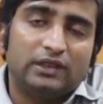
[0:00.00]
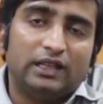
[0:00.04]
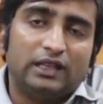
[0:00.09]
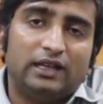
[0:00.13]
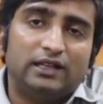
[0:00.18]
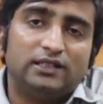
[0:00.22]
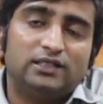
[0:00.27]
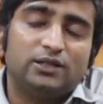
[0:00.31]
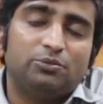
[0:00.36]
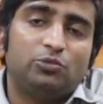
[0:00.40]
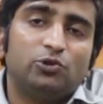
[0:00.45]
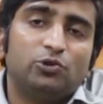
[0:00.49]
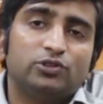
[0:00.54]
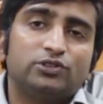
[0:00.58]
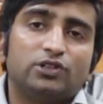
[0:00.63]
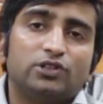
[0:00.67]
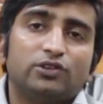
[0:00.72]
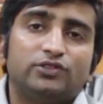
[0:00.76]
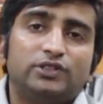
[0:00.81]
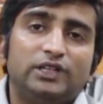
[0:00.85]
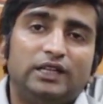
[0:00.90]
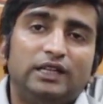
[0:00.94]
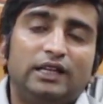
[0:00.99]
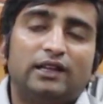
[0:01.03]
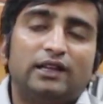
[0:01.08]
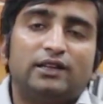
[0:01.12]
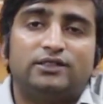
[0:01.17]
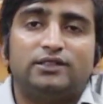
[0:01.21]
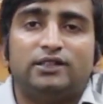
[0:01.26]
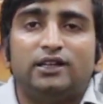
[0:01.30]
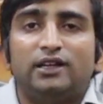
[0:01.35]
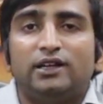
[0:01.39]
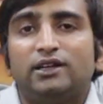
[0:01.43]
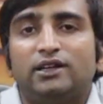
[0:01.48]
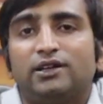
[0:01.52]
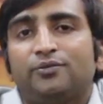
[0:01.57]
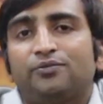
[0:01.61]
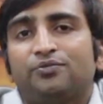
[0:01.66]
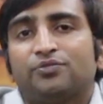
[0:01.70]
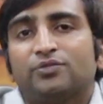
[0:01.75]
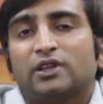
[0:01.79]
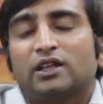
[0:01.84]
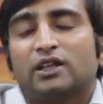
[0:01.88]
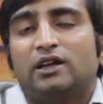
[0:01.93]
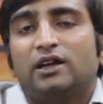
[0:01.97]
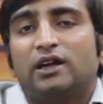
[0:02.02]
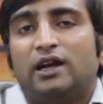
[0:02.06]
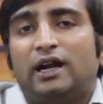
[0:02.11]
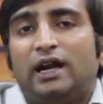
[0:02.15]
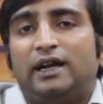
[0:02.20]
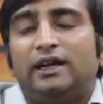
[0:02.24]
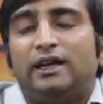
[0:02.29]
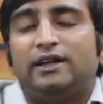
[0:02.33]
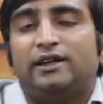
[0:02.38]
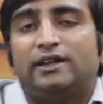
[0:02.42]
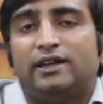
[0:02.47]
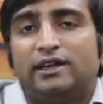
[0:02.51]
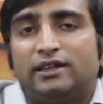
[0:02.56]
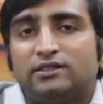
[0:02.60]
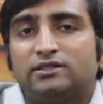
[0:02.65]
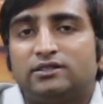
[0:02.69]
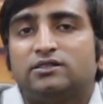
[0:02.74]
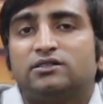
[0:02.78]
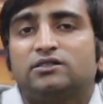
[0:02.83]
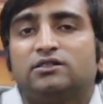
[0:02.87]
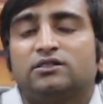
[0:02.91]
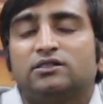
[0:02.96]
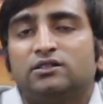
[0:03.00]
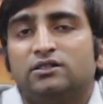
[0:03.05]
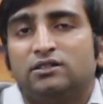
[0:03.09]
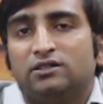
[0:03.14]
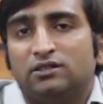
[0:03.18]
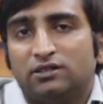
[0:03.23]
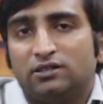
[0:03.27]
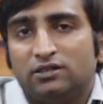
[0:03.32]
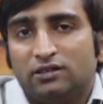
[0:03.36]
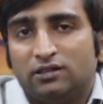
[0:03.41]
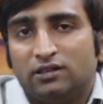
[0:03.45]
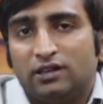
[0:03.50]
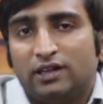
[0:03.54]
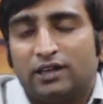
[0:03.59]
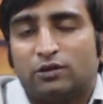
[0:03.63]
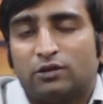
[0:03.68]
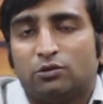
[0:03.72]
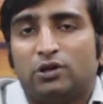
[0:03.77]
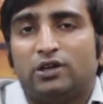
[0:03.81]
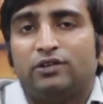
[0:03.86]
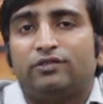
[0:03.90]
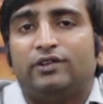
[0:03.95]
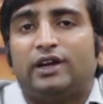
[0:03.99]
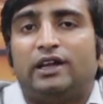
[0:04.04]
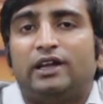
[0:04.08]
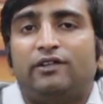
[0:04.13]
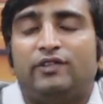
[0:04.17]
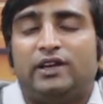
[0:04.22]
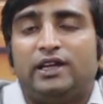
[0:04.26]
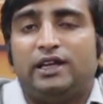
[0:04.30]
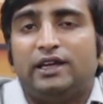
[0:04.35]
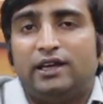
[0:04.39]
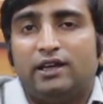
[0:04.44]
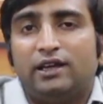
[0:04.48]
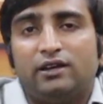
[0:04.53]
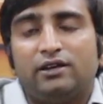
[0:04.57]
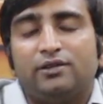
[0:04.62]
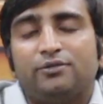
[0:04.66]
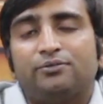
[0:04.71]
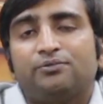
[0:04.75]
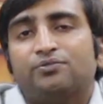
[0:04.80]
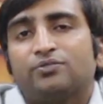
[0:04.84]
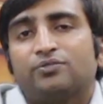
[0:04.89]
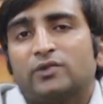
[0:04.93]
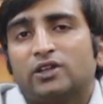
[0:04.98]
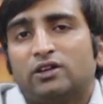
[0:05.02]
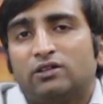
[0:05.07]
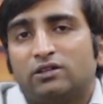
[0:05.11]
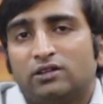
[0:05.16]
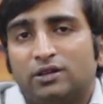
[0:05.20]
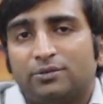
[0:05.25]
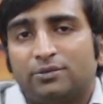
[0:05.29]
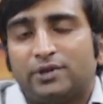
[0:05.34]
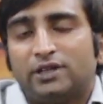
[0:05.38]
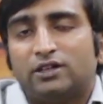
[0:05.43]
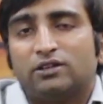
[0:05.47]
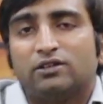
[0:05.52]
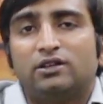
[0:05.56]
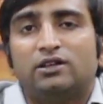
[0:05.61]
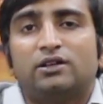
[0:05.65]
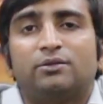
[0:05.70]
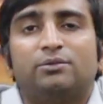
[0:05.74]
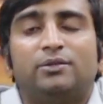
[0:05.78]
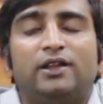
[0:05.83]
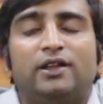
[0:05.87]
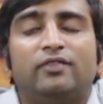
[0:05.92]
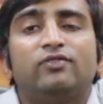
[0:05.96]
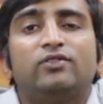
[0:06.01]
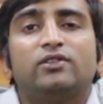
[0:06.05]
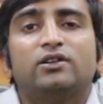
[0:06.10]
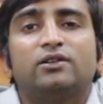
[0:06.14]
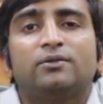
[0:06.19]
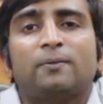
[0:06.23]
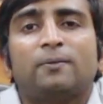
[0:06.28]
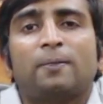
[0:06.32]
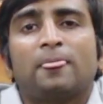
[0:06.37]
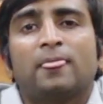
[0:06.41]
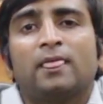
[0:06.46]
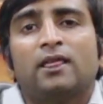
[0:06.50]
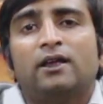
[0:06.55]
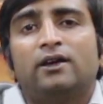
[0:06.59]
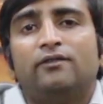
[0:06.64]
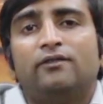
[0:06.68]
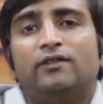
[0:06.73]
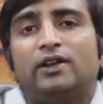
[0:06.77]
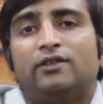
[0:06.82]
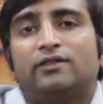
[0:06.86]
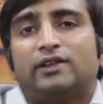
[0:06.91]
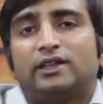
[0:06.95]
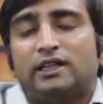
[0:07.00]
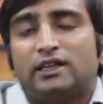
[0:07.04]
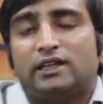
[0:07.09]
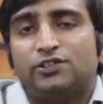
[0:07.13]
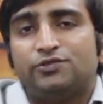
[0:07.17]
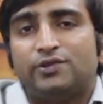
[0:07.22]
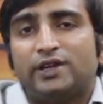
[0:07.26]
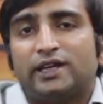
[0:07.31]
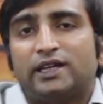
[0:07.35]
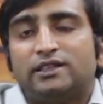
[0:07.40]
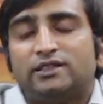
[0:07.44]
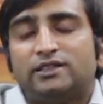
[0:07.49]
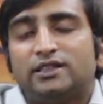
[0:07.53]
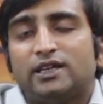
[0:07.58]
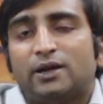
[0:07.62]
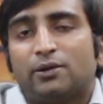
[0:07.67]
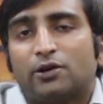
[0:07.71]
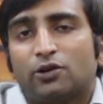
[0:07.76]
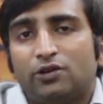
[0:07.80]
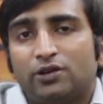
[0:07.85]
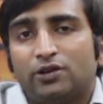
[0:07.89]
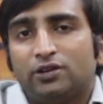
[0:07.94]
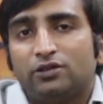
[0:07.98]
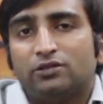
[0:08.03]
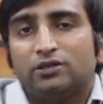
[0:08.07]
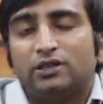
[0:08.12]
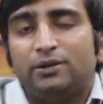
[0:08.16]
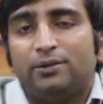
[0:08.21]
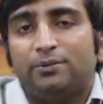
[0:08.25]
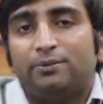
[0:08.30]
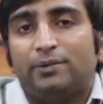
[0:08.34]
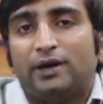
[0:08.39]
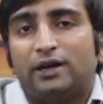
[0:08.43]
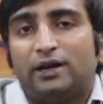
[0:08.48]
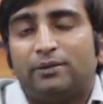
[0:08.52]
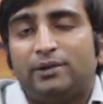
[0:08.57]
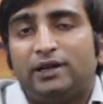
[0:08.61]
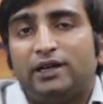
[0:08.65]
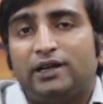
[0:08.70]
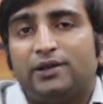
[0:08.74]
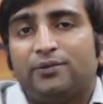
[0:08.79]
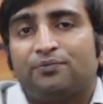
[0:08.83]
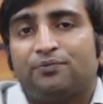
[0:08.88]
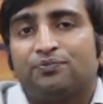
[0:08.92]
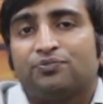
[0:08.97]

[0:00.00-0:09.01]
There is a post of senior resident and it gets uh, like notified every year on a particular month whenever there is vacancy according to the department.